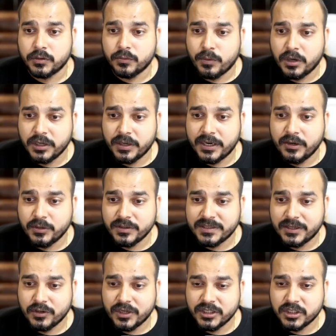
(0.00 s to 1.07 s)
So what you can do is
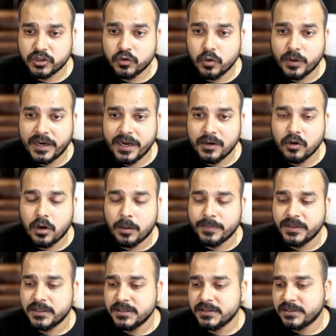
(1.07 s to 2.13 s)
that you can just go ahead and
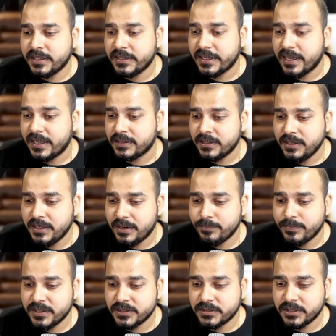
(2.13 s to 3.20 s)
copy this entire thing
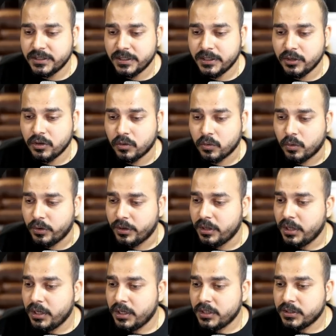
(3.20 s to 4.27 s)
and paste it in your code.
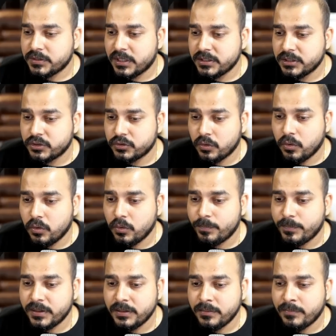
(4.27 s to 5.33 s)
So I'll just
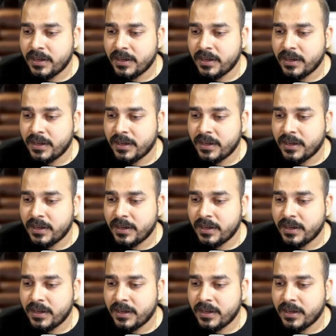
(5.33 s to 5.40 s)
open